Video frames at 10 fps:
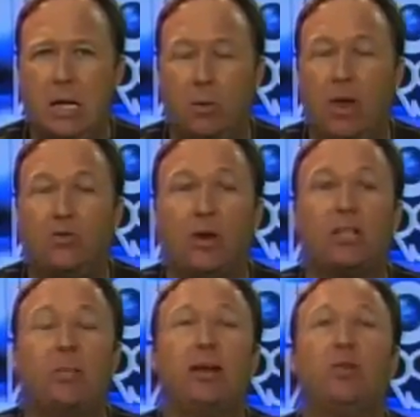Maybe we should
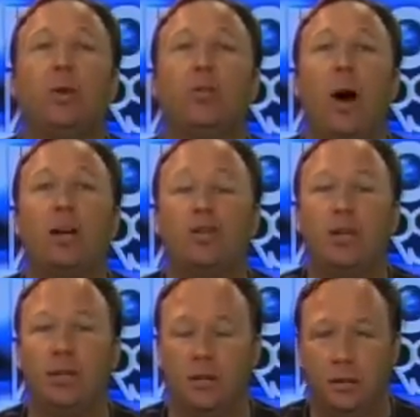dress up like George
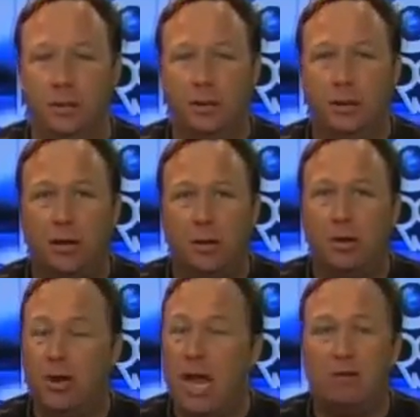Washington. We could dress up like George Washington. I
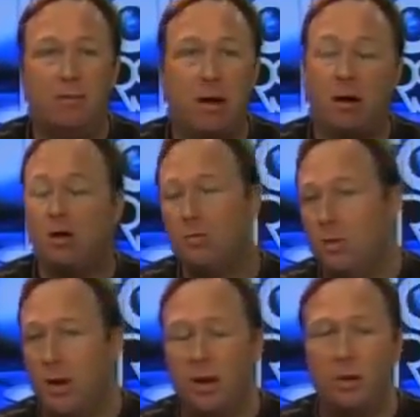mean, Native Americans, when
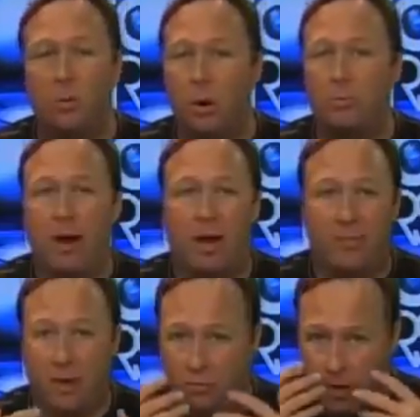they went on the
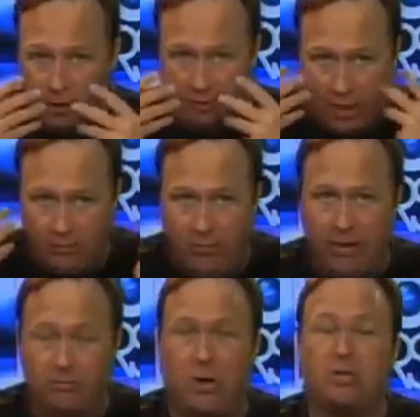warpath,
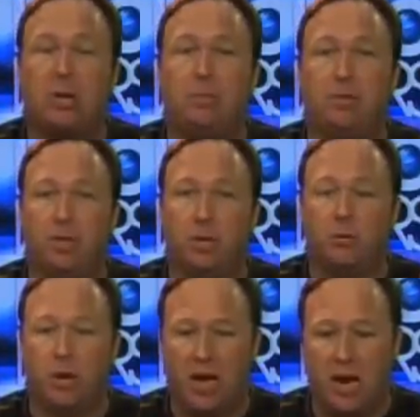they dressed up in
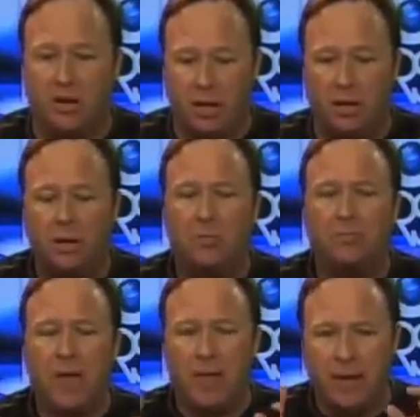certain regalia.
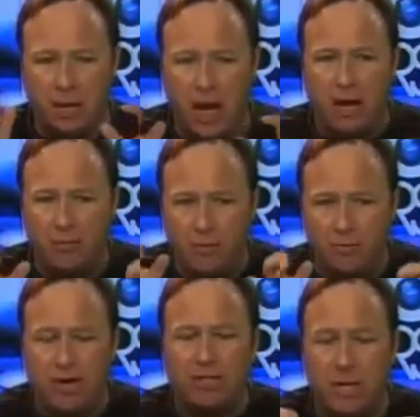I think a lot of the
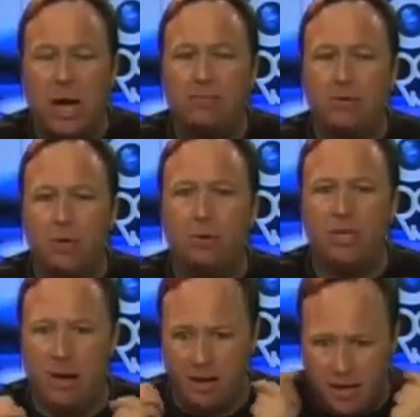dressing up, too,
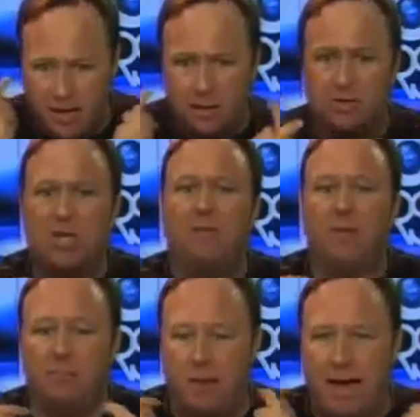is about getting
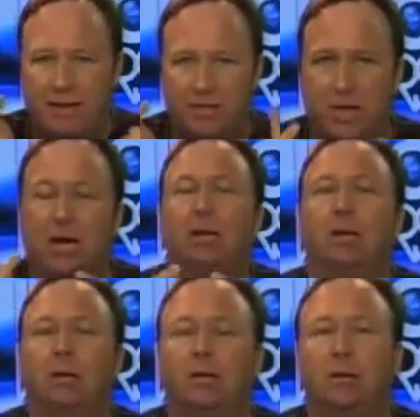yourself in a mindset.
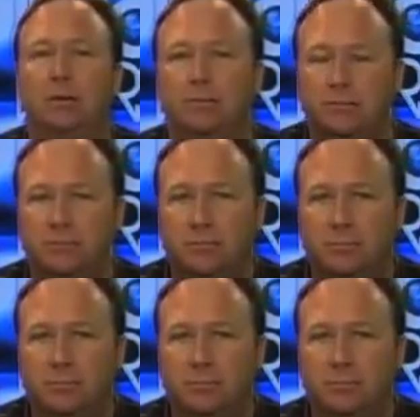Of